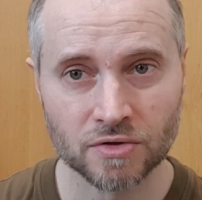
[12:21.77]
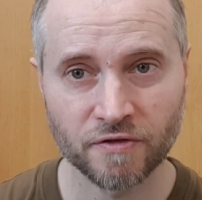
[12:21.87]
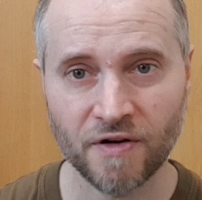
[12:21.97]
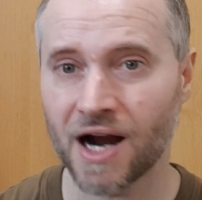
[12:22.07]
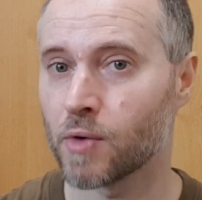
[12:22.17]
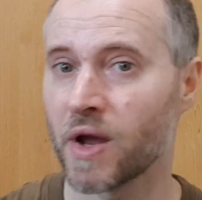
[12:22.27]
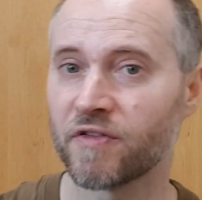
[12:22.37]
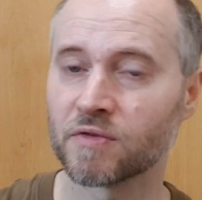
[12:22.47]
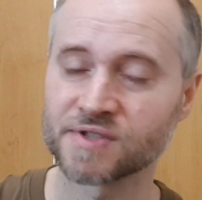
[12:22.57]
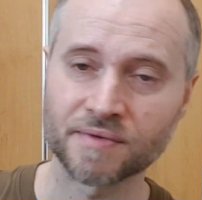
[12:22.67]
far away
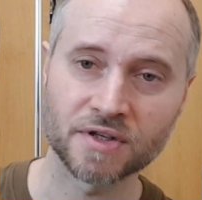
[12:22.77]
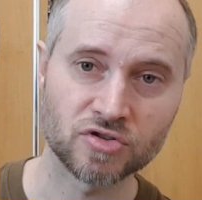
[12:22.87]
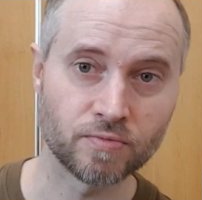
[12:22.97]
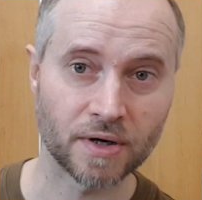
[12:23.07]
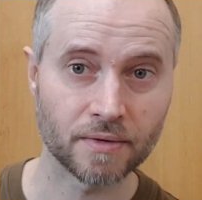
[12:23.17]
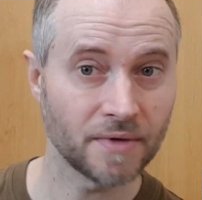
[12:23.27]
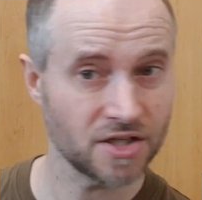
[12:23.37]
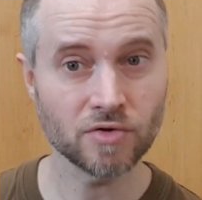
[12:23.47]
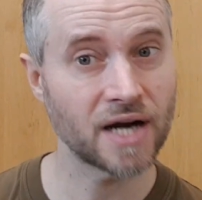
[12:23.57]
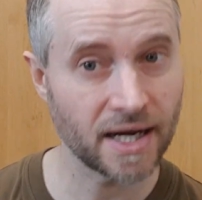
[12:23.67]
from something super.
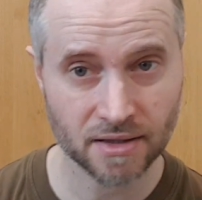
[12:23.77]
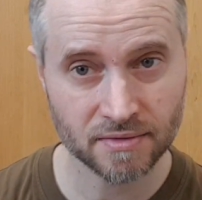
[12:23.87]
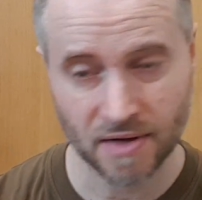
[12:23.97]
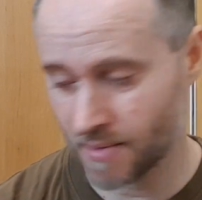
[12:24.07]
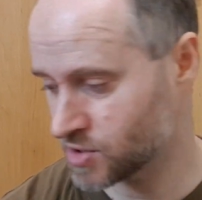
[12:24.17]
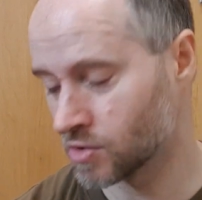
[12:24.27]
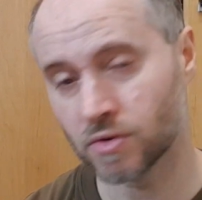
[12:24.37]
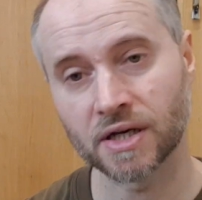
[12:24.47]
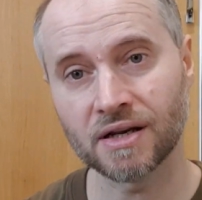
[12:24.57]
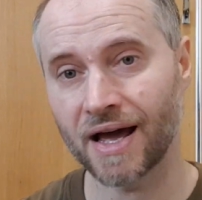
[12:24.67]
It's all right,
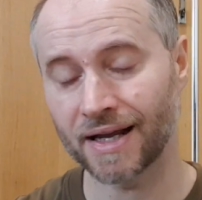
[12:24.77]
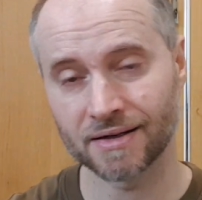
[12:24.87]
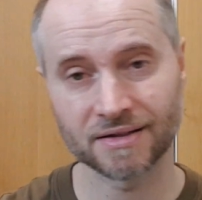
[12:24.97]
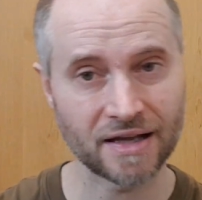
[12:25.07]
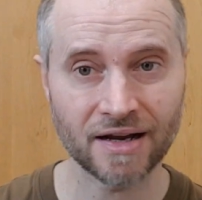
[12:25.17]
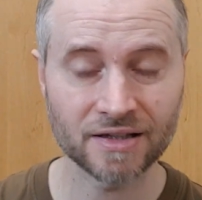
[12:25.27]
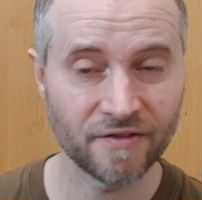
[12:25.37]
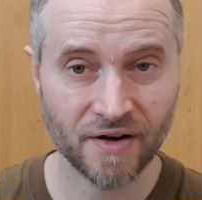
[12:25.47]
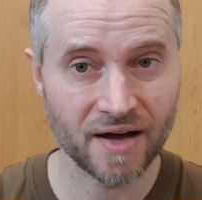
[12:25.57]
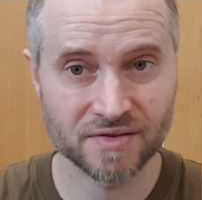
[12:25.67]
absolutely, like the
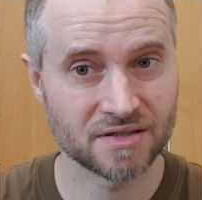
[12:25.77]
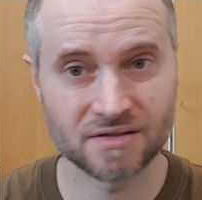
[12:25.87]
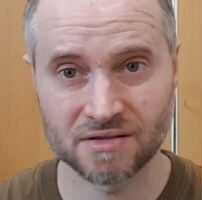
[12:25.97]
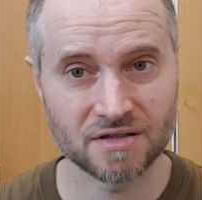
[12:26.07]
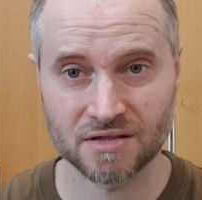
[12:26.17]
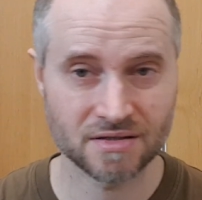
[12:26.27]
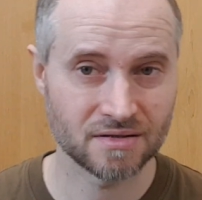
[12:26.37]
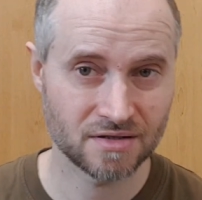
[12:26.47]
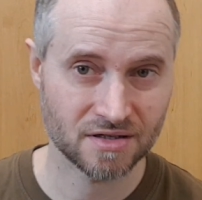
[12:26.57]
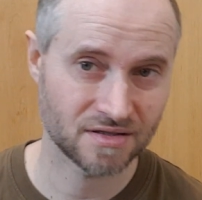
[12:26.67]
1095s, just
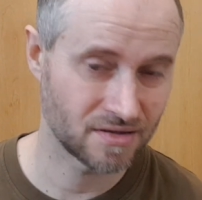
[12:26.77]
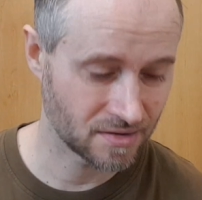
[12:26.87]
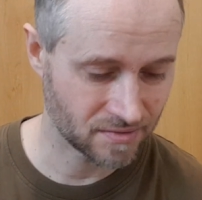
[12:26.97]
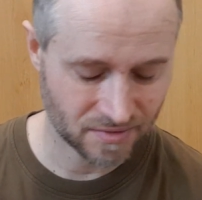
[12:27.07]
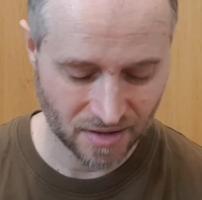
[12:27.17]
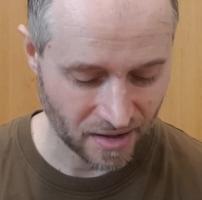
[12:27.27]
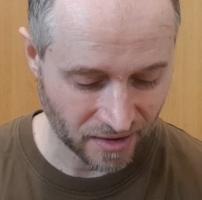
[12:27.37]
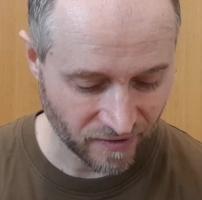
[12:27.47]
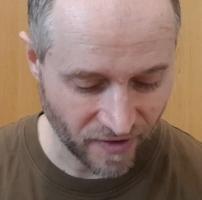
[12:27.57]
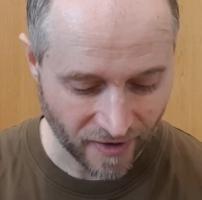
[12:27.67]

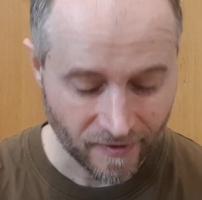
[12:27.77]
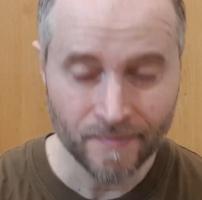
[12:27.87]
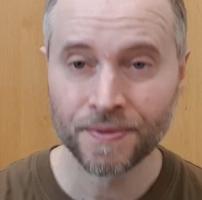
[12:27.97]
1095.